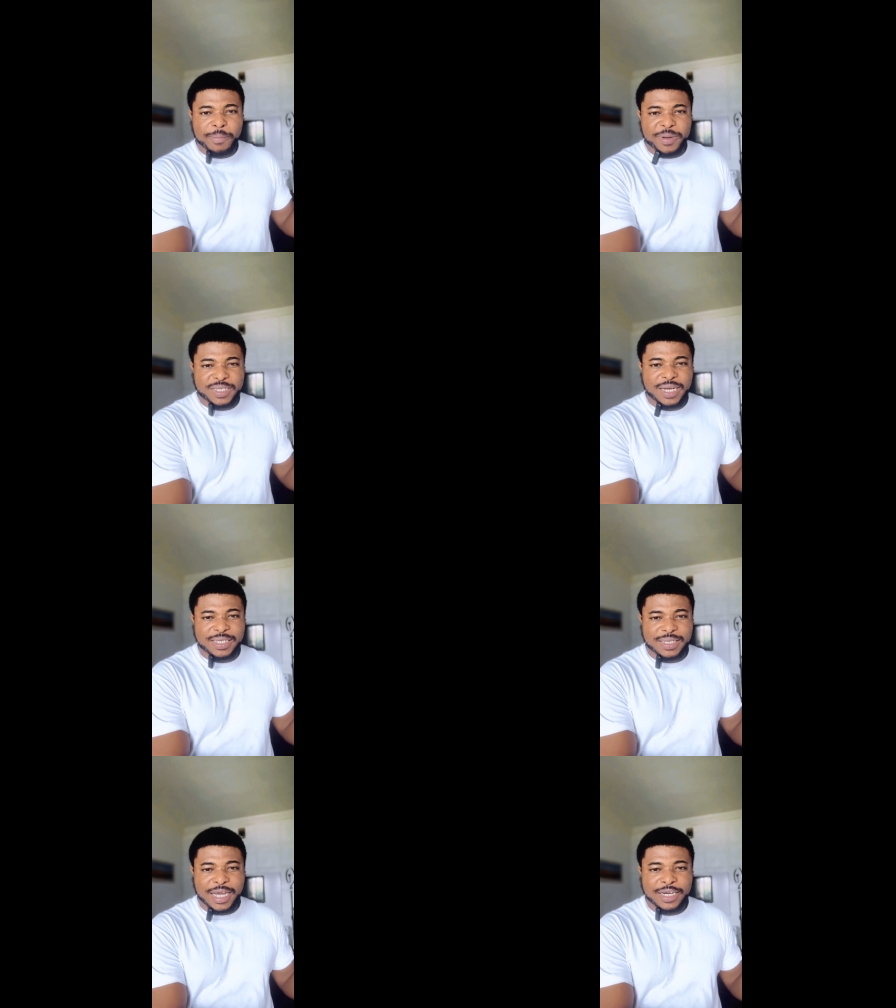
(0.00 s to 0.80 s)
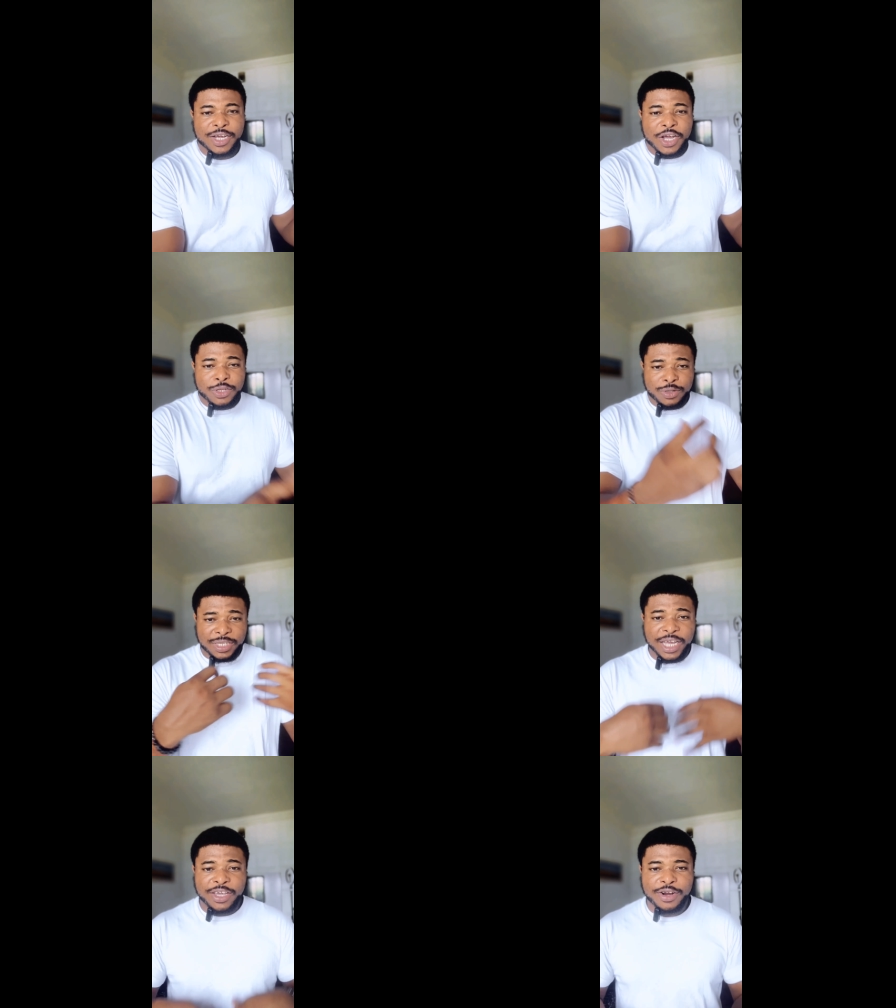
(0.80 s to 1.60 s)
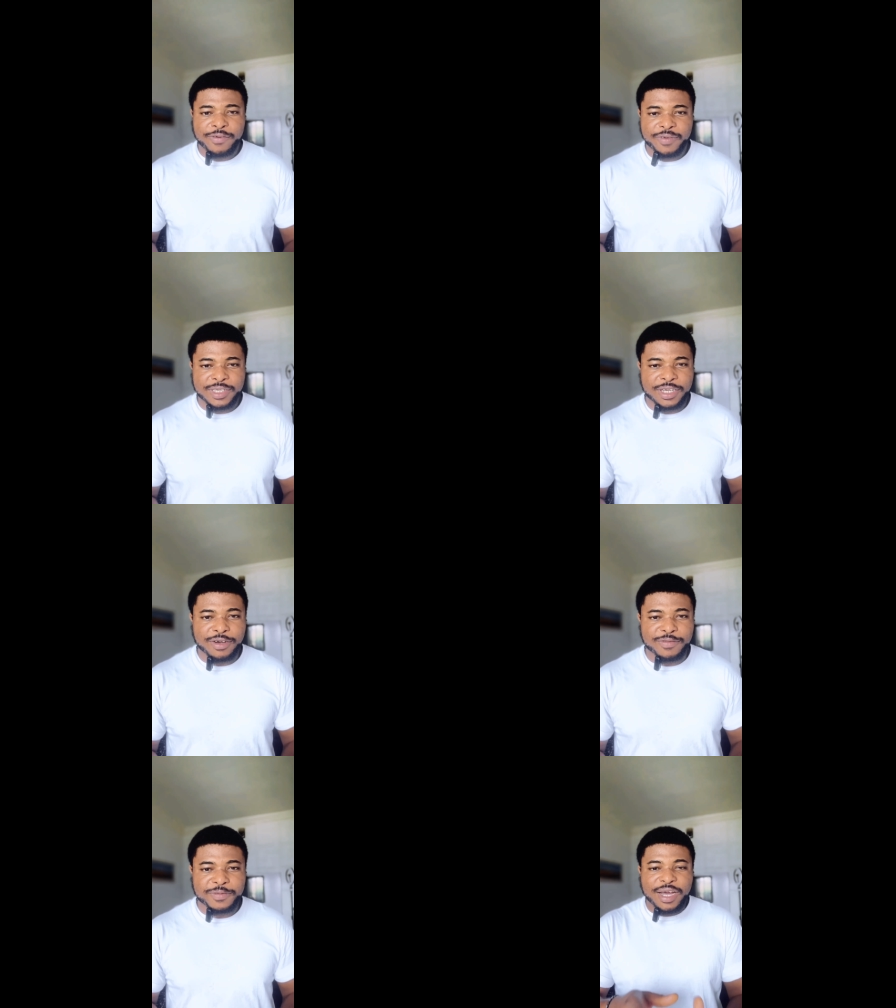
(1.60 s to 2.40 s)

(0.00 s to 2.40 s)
person aside to take care of yourself.